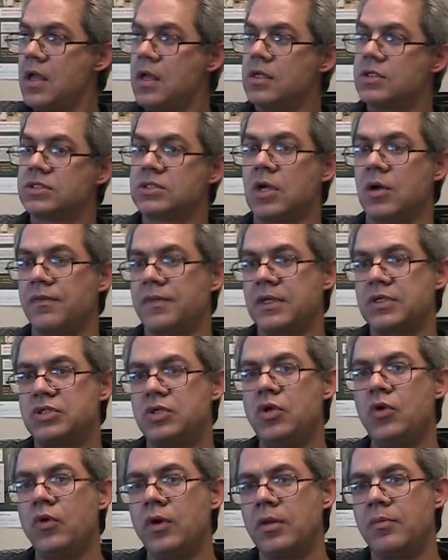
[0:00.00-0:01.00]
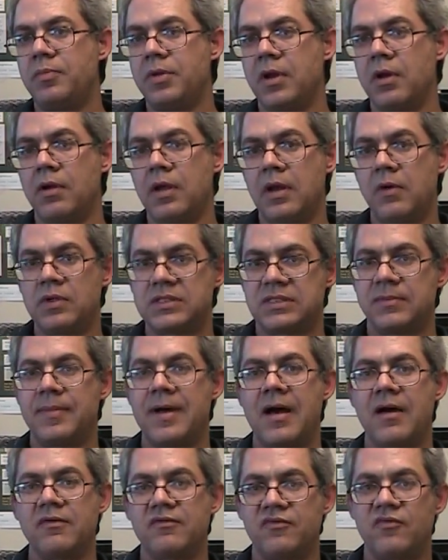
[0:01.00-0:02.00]
So the tutoring period was
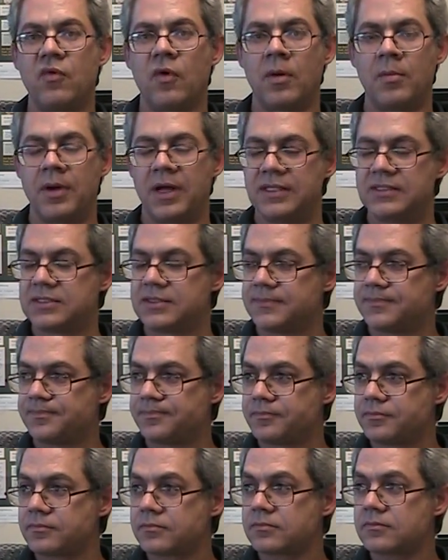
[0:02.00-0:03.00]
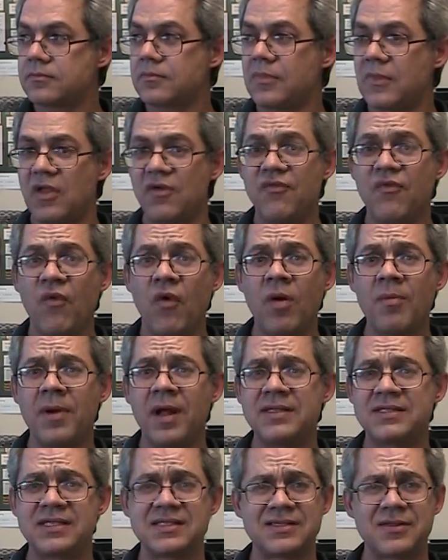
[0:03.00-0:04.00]
about 4 months. 4
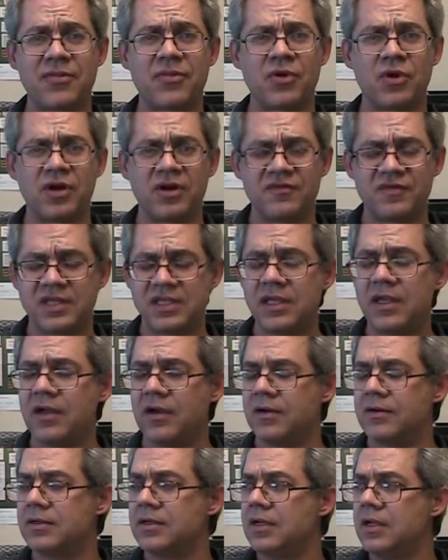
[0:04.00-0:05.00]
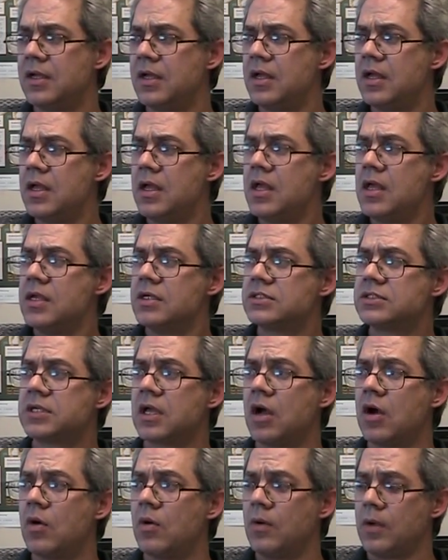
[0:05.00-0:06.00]
months is a third of a year.
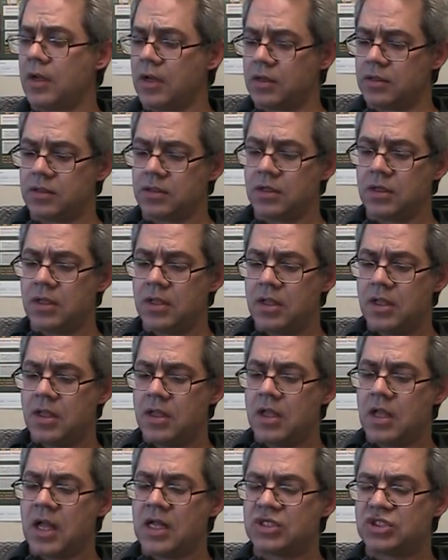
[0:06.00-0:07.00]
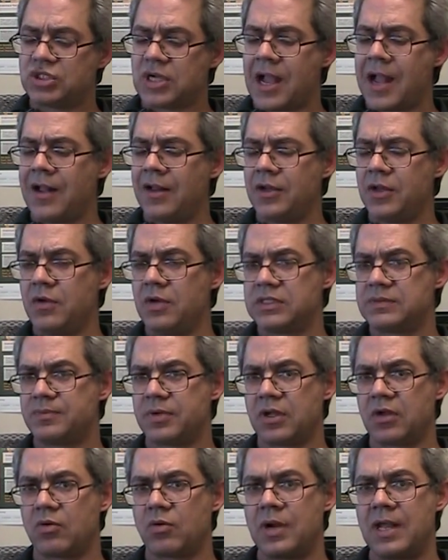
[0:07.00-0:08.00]
So a child who is
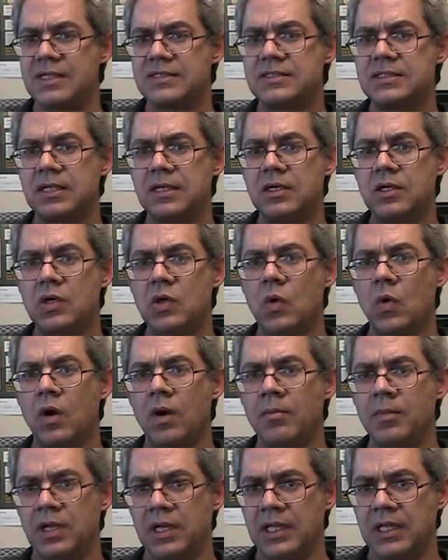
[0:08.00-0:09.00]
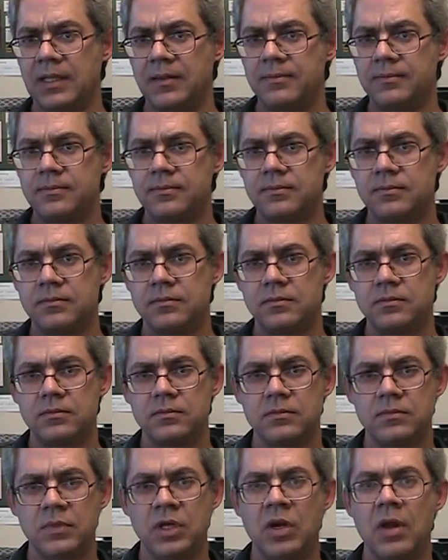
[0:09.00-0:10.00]
progressing normally,
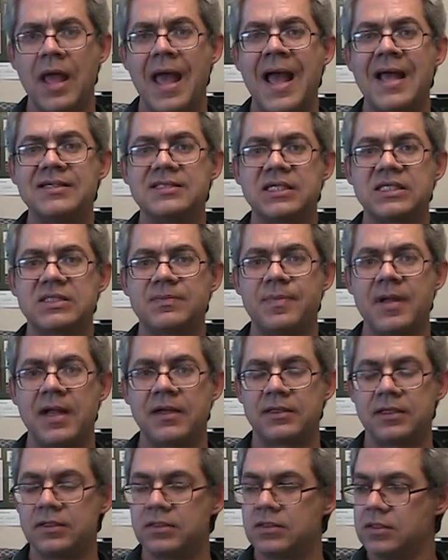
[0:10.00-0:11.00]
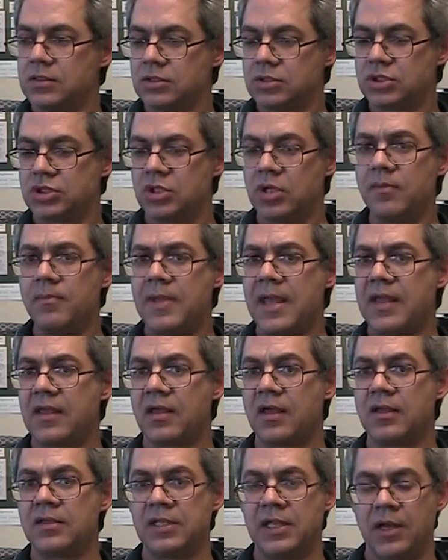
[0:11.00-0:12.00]
as expected, should make
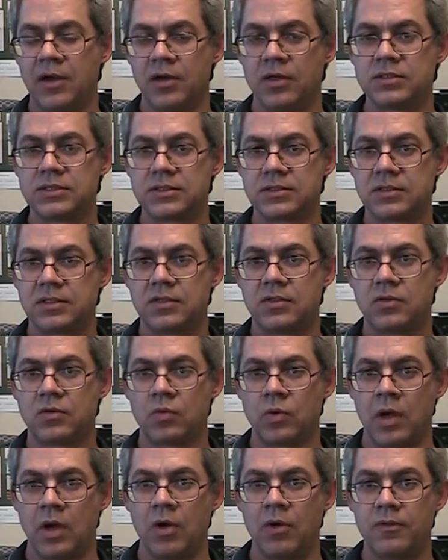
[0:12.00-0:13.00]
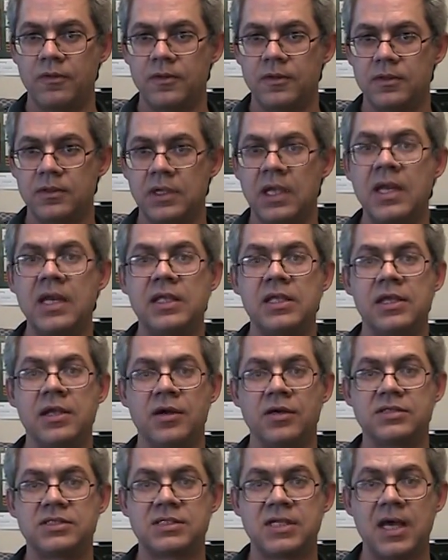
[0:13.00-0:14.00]
a year's growth in a
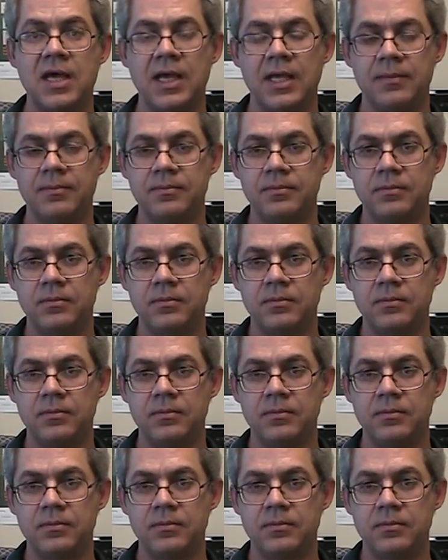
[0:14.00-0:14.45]
year's time.